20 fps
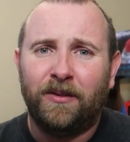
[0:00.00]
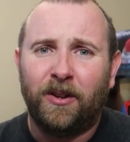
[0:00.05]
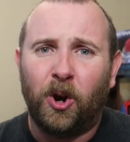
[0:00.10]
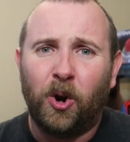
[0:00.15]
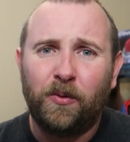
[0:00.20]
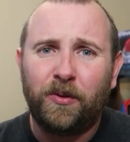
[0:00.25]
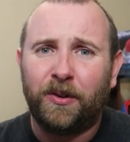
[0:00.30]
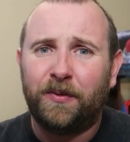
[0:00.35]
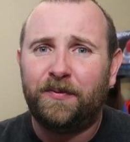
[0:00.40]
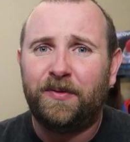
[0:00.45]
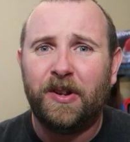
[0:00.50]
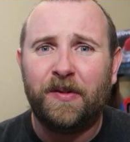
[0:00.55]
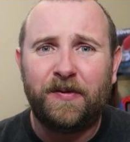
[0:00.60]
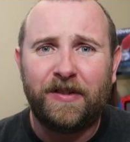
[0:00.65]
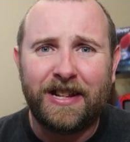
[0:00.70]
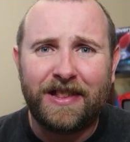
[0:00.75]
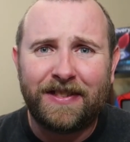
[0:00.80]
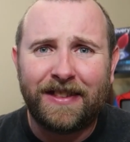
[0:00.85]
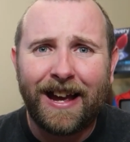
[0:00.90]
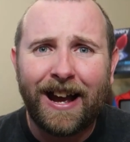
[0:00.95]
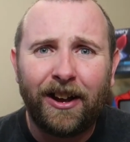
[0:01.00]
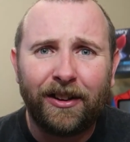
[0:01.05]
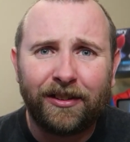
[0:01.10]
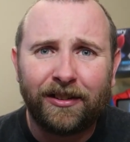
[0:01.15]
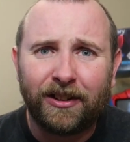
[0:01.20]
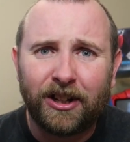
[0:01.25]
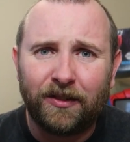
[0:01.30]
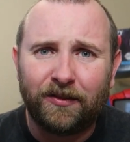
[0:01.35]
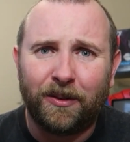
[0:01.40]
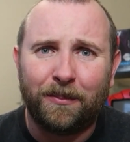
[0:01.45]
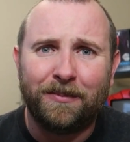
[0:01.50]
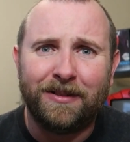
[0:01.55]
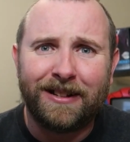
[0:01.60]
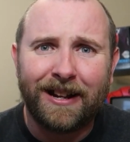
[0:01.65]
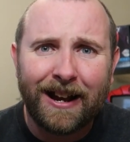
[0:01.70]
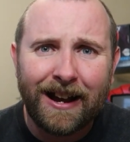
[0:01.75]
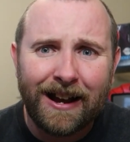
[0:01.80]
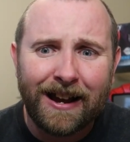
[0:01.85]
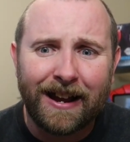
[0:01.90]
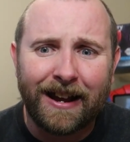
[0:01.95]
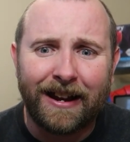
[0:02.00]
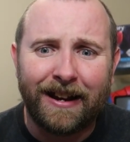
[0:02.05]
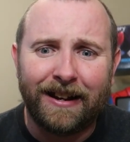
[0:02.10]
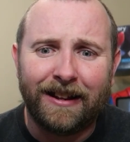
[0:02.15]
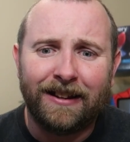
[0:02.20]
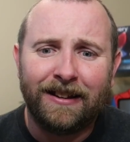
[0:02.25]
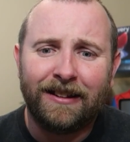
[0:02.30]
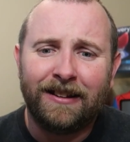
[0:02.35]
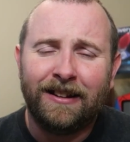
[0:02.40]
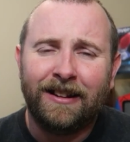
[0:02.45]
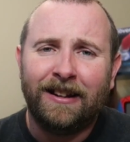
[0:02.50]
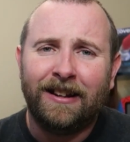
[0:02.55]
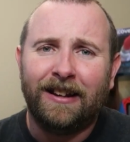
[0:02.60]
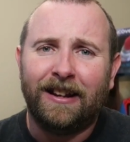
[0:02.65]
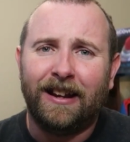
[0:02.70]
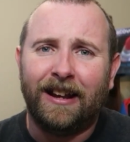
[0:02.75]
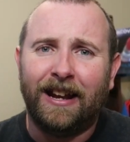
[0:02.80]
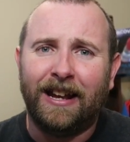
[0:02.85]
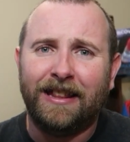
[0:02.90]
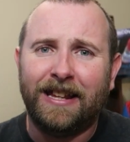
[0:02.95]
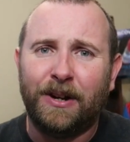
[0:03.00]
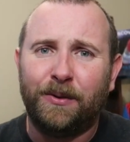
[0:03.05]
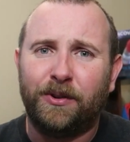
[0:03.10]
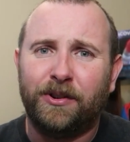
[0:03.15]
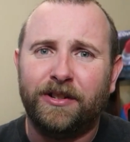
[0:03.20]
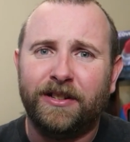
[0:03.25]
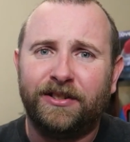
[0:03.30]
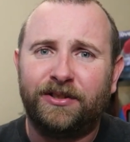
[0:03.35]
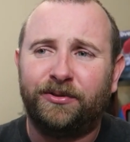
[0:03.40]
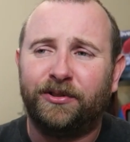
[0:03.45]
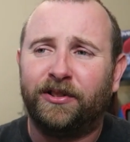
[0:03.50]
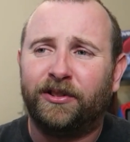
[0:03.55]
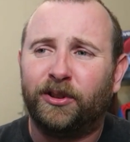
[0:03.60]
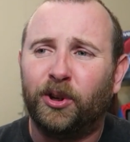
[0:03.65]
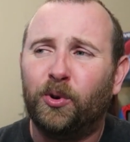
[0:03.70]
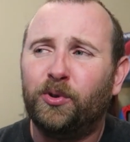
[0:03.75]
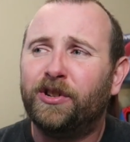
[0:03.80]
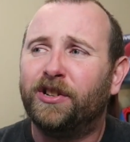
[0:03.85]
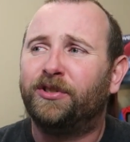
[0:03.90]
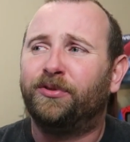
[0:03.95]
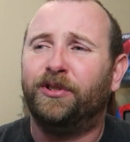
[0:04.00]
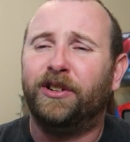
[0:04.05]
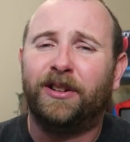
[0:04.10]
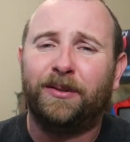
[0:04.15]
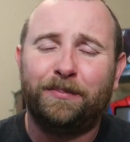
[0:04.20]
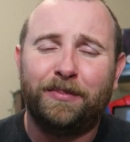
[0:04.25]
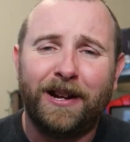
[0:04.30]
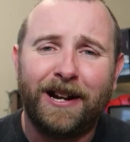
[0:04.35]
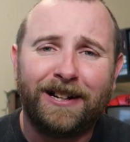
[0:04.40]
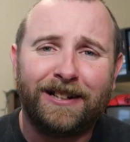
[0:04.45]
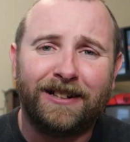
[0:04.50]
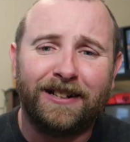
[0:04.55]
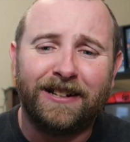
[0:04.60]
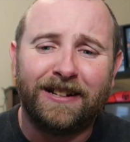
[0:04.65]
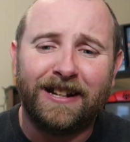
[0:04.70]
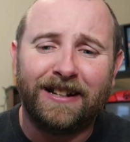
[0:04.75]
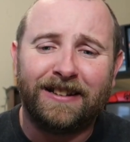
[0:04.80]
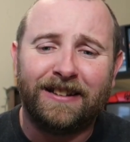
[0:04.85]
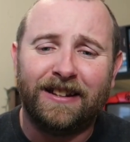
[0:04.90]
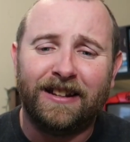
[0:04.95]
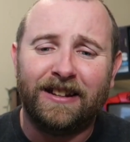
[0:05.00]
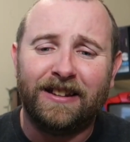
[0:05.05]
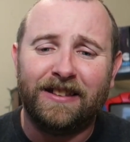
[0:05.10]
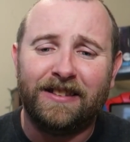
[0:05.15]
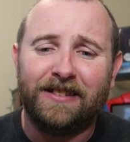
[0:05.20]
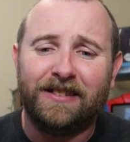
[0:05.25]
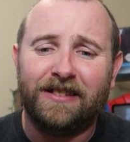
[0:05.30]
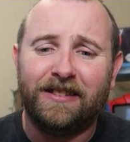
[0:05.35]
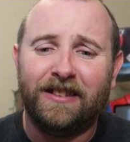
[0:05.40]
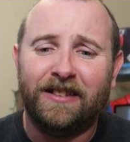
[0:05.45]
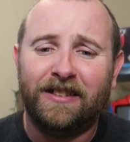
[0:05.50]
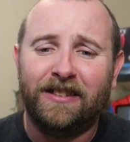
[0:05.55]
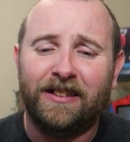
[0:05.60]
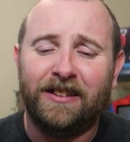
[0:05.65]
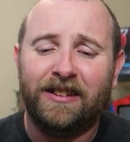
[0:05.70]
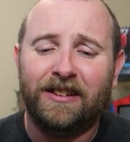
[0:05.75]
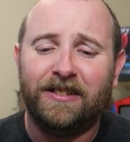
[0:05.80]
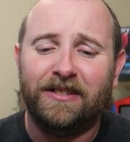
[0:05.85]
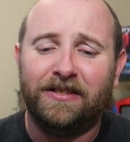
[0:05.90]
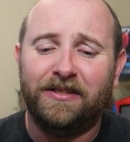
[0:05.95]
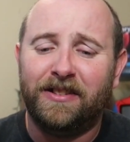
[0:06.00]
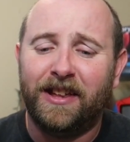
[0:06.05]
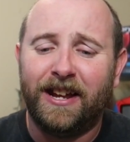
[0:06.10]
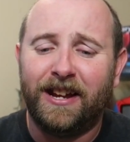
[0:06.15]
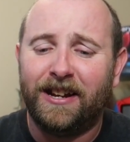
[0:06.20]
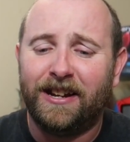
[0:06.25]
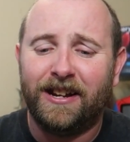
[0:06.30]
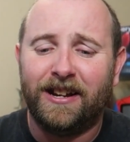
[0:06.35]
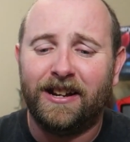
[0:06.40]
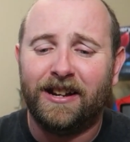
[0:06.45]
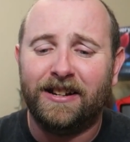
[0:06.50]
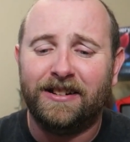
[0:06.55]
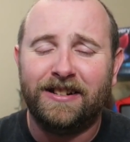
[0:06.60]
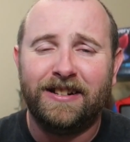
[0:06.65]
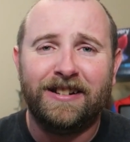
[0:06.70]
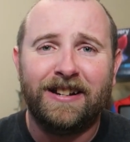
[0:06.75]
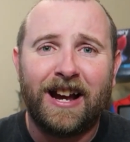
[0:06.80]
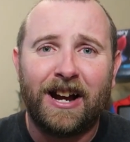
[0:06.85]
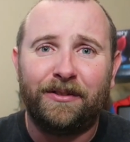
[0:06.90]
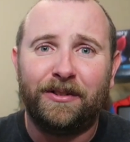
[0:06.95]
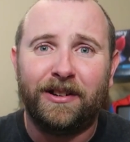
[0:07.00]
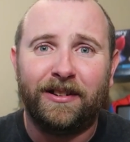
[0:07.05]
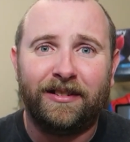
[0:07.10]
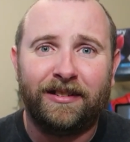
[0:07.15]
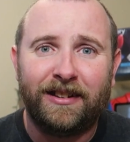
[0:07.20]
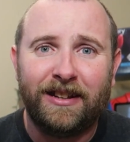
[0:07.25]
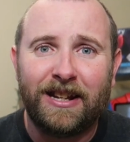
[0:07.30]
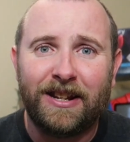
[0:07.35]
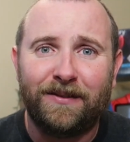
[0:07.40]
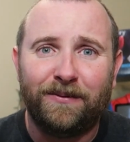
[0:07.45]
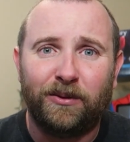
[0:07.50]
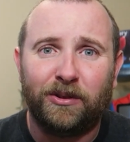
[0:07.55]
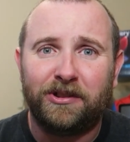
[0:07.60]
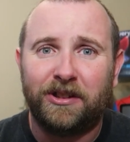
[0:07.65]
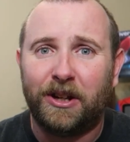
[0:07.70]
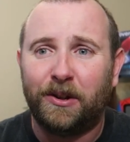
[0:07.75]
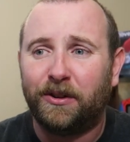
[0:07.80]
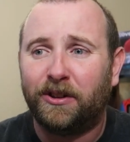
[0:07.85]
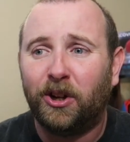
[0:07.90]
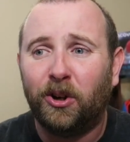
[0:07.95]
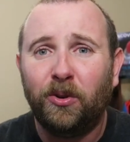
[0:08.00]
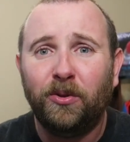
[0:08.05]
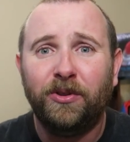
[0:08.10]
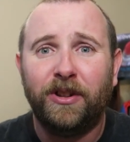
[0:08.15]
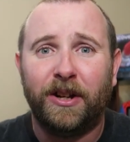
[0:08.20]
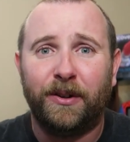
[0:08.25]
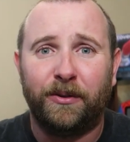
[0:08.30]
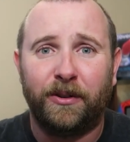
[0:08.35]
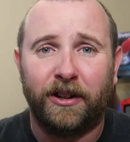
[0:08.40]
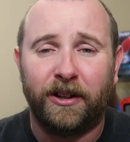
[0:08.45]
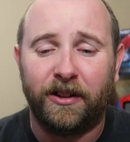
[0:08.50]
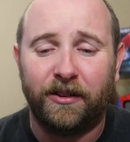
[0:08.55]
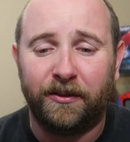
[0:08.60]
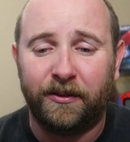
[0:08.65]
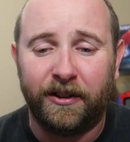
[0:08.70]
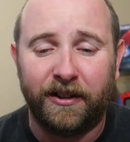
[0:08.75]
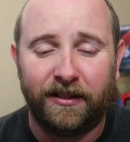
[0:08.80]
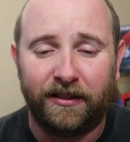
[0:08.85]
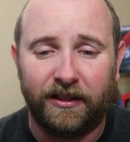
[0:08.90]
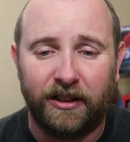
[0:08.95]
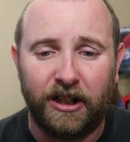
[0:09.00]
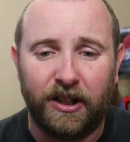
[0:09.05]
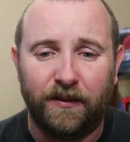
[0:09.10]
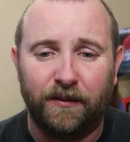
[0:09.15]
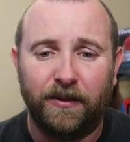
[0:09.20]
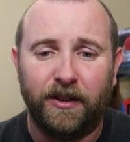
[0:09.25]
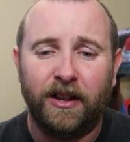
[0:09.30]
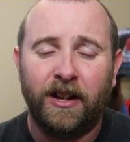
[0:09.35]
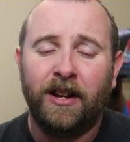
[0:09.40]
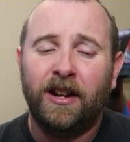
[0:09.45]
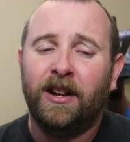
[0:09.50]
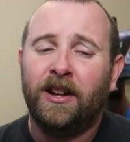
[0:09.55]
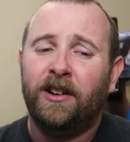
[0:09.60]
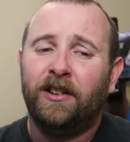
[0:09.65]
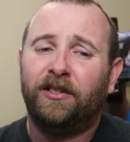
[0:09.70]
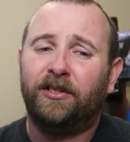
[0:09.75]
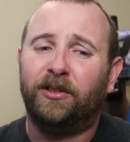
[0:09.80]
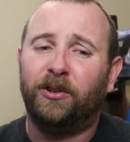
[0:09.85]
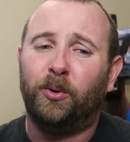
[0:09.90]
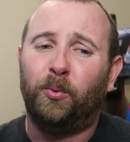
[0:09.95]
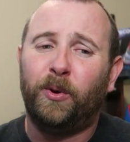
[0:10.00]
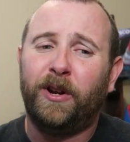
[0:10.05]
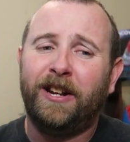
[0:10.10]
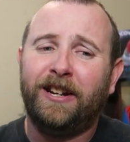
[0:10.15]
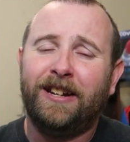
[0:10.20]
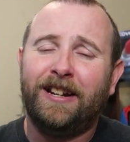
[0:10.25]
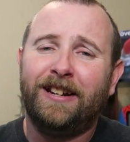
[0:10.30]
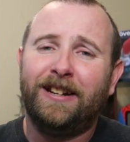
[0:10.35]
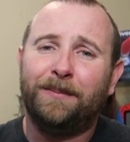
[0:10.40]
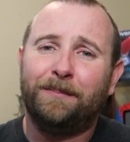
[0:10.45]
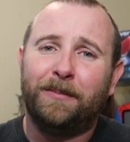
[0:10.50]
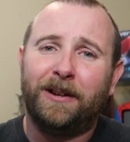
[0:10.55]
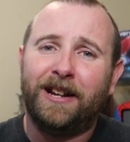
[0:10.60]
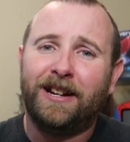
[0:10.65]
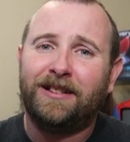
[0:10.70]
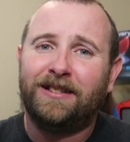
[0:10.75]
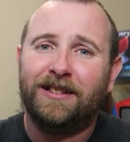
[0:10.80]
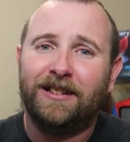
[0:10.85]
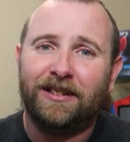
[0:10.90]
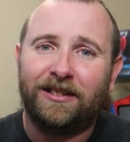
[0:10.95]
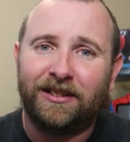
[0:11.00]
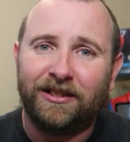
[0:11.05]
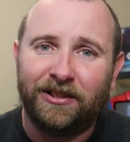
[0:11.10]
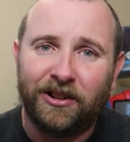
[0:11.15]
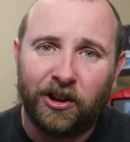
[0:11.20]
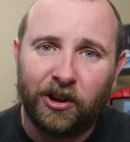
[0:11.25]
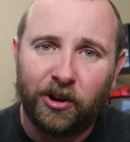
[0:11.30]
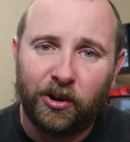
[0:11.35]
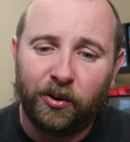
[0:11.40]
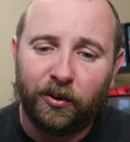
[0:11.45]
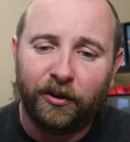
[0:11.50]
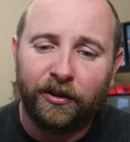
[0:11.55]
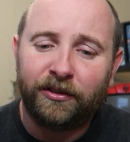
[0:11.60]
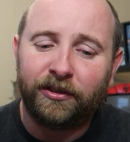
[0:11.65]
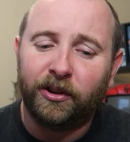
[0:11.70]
Over 50,000 of them died, and they were so disrespected that they did not receive what they were told they were getting received. So we need to make this known.